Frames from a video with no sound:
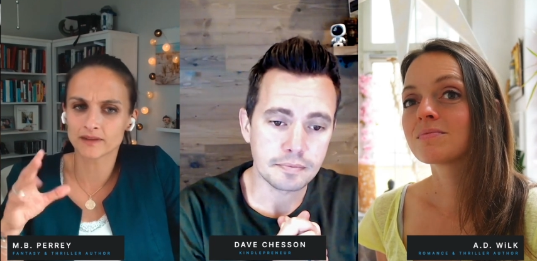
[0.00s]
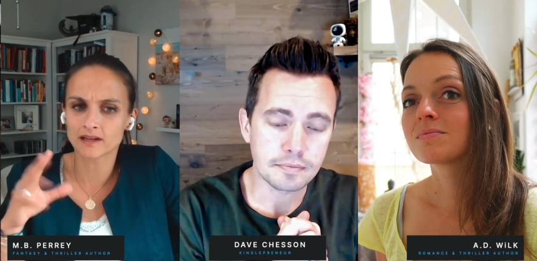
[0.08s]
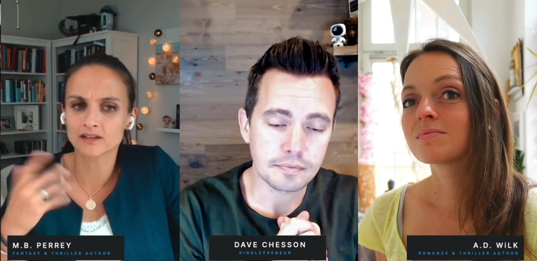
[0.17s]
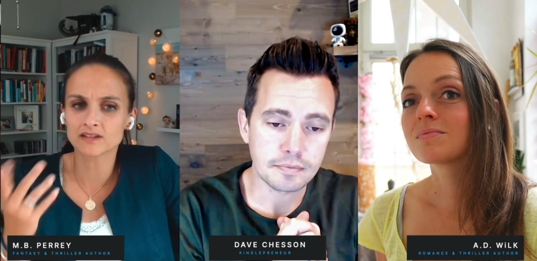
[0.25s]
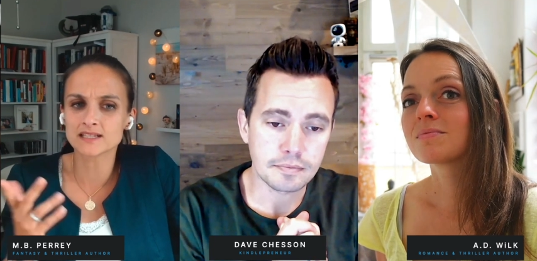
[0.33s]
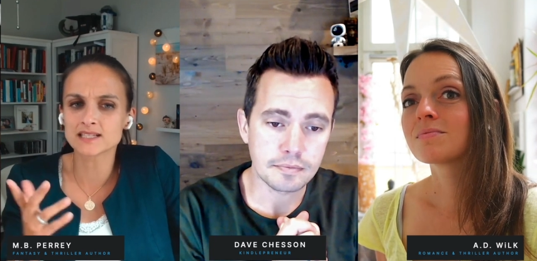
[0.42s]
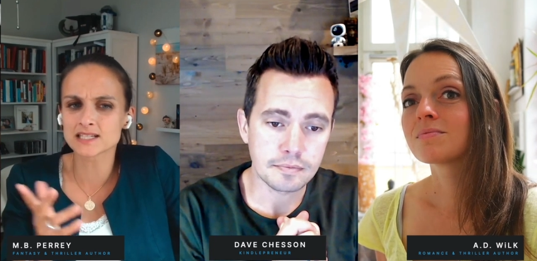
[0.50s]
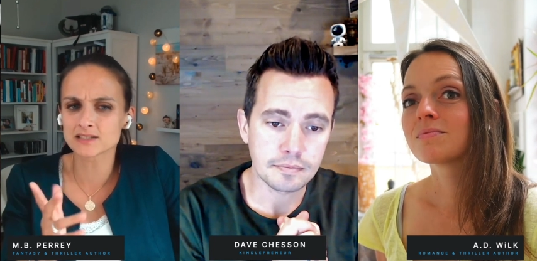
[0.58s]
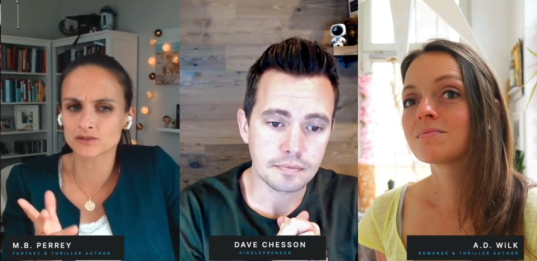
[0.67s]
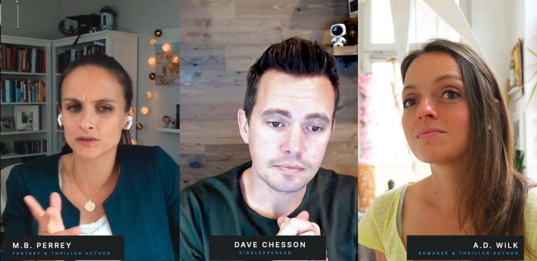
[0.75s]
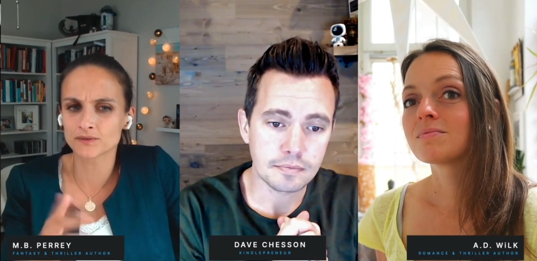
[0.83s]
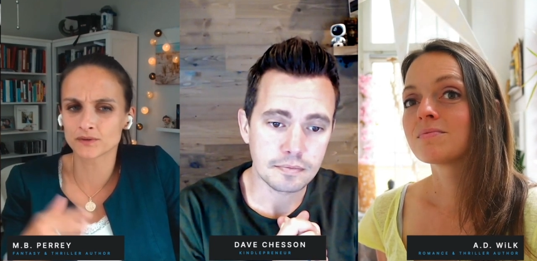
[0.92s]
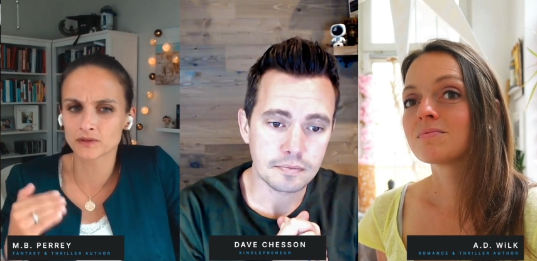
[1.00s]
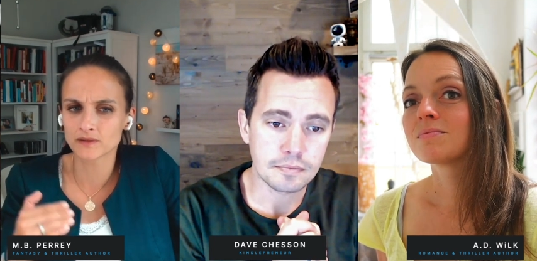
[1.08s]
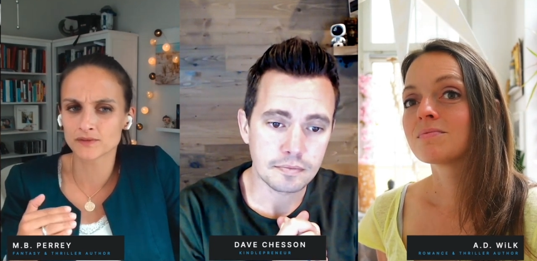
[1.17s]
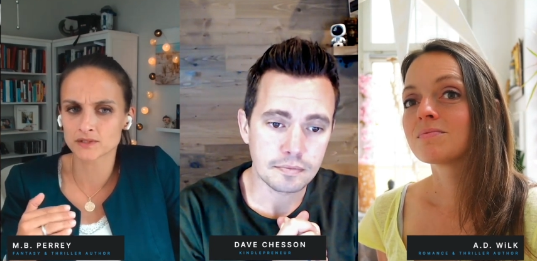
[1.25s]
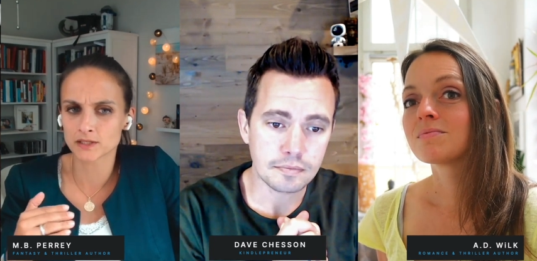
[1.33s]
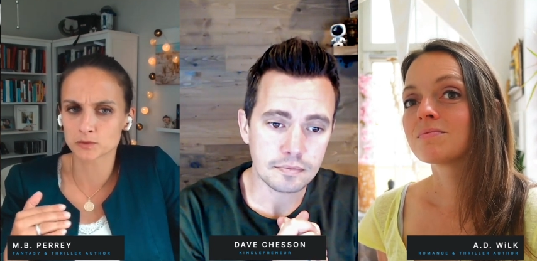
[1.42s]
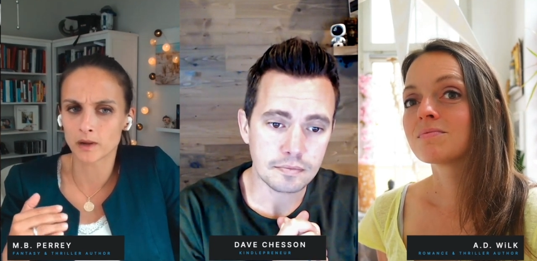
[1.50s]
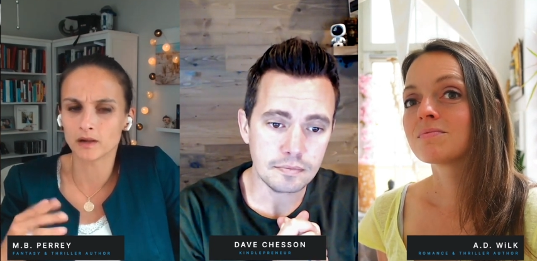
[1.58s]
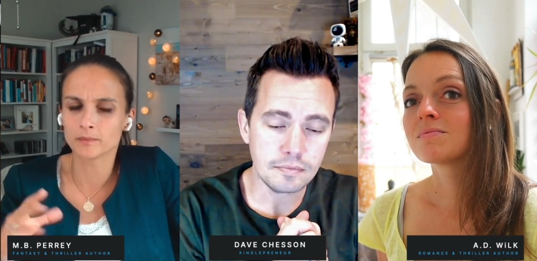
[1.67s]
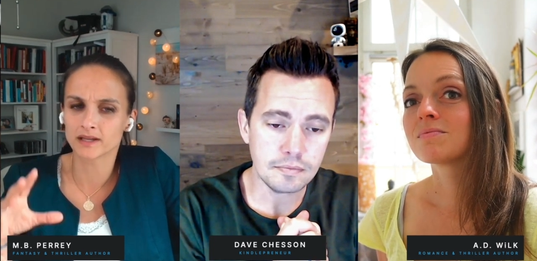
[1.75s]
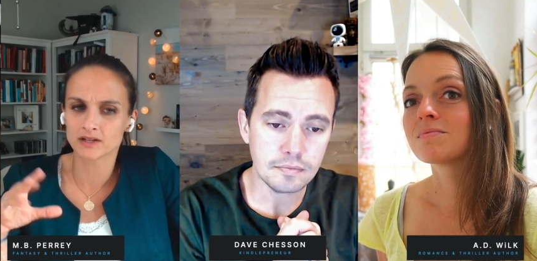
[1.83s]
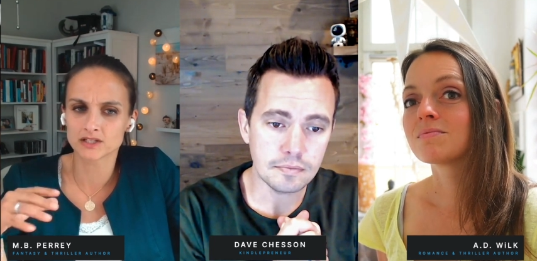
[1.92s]
Speaker 1: Is this true for reviews as well?
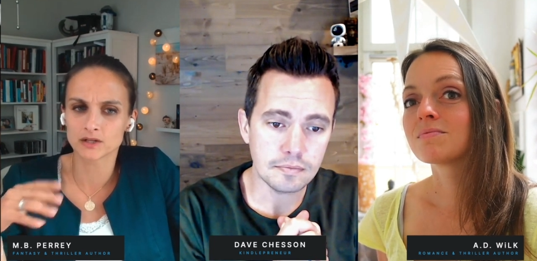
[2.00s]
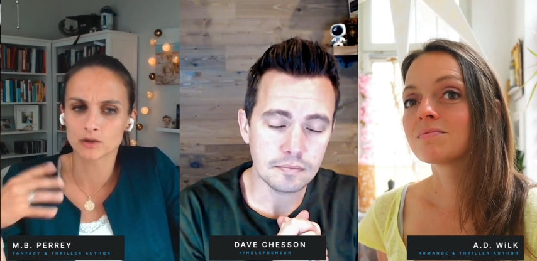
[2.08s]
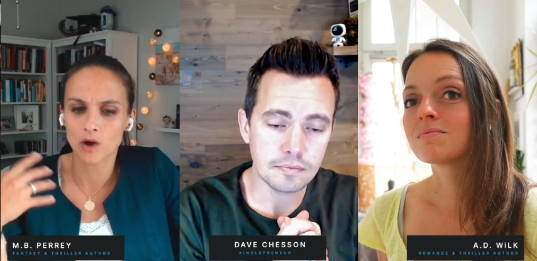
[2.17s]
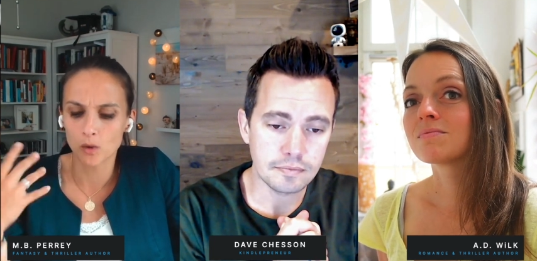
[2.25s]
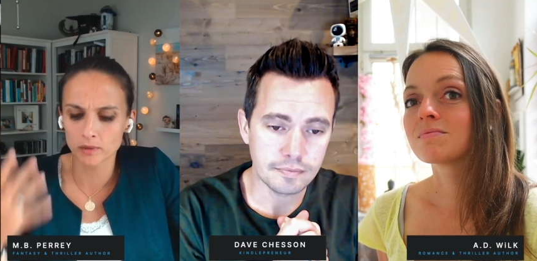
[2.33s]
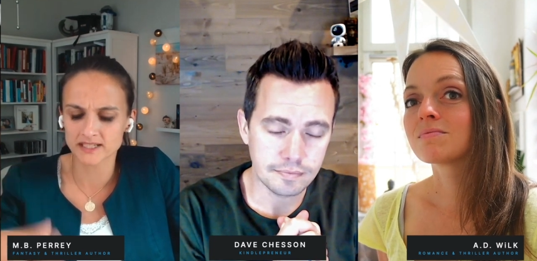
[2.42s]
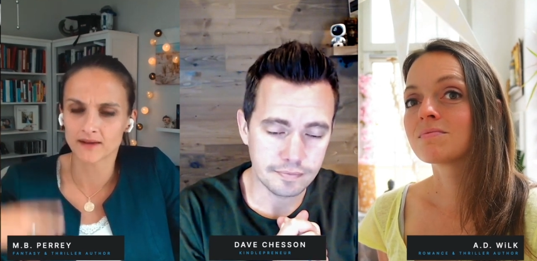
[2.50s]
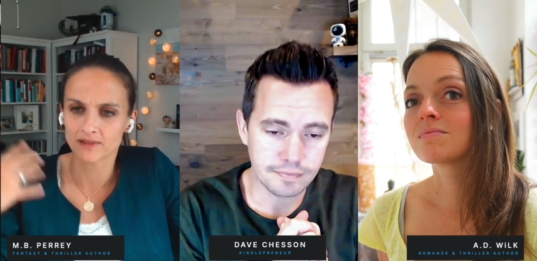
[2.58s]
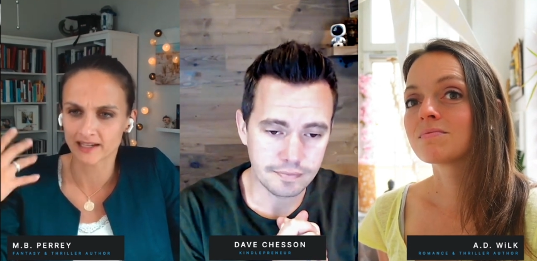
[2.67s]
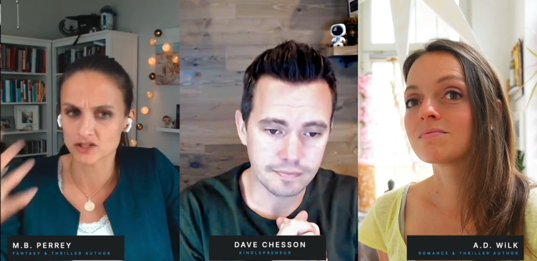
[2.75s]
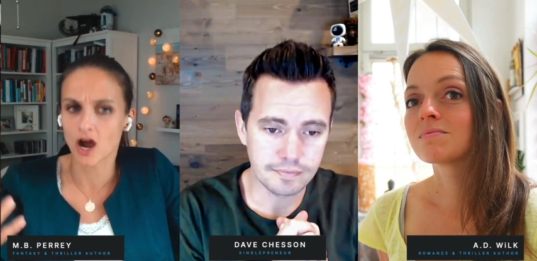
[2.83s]
Because you always have, like,